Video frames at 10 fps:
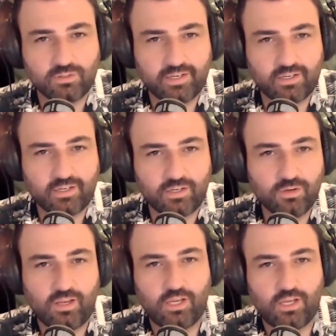So
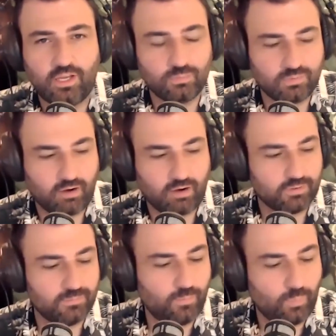in your
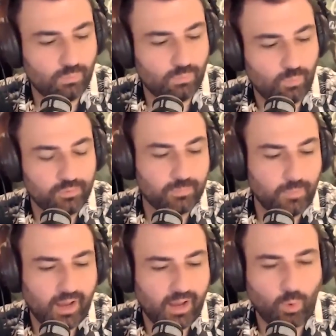current world and
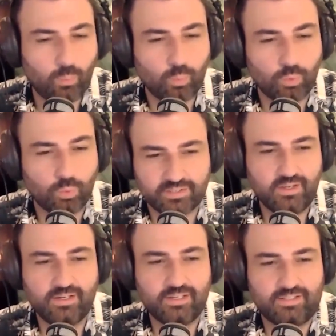mind, what would a
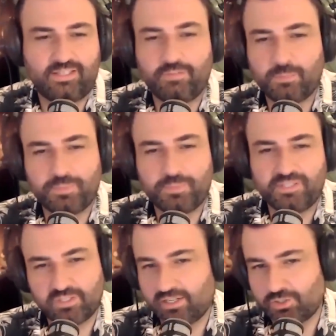
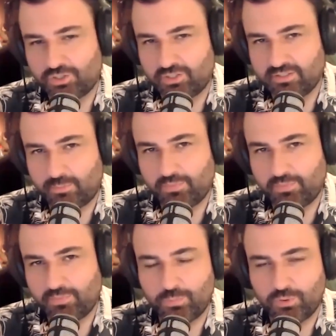70% reduction in some of
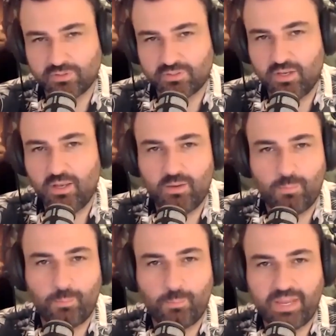these inputs
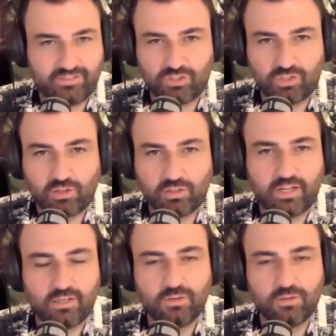be as a dollar
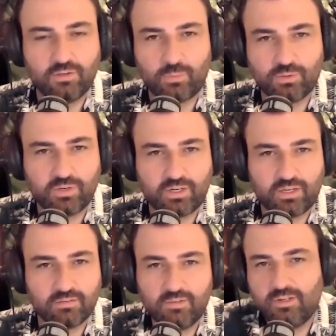value? Like, we're
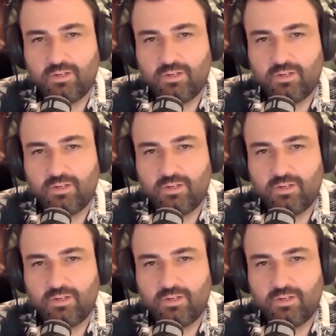talking